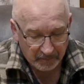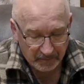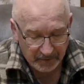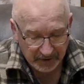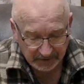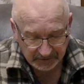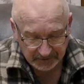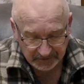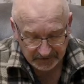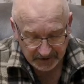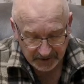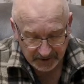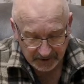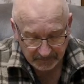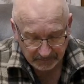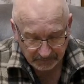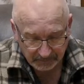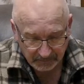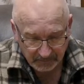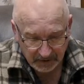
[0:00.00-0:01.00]
but
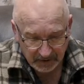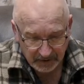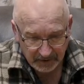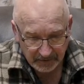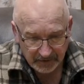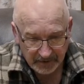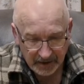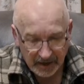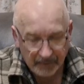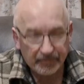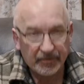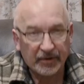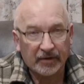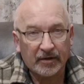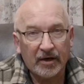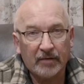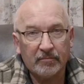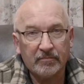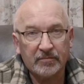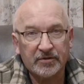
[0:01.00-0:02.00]
the app that
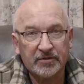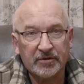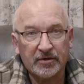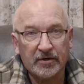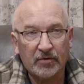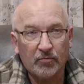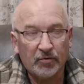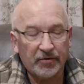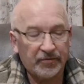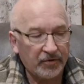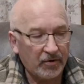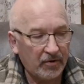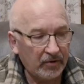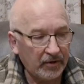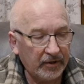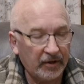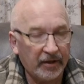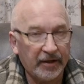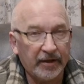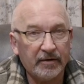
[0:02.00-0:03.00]
comes with the
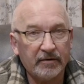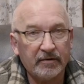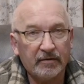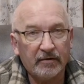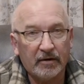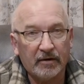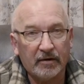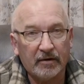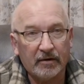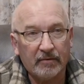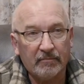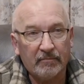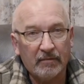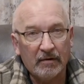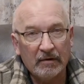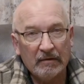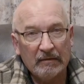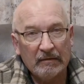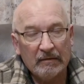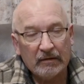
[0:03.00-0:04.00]
Hollyland
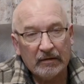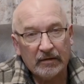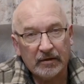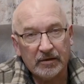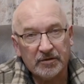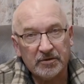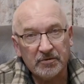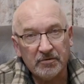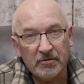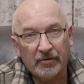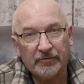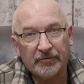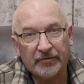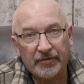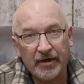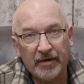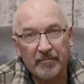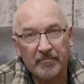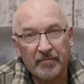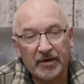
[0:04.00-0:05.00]
is not
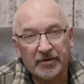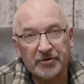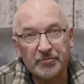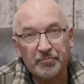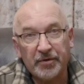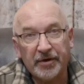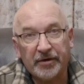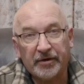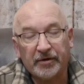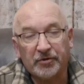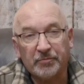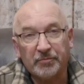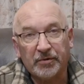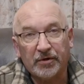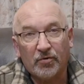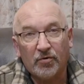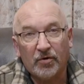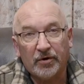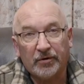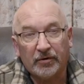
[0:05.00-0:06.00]
that much better, to
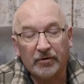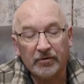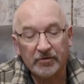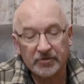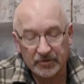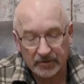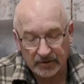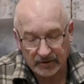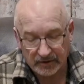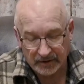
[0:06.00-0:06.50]
be quite honest.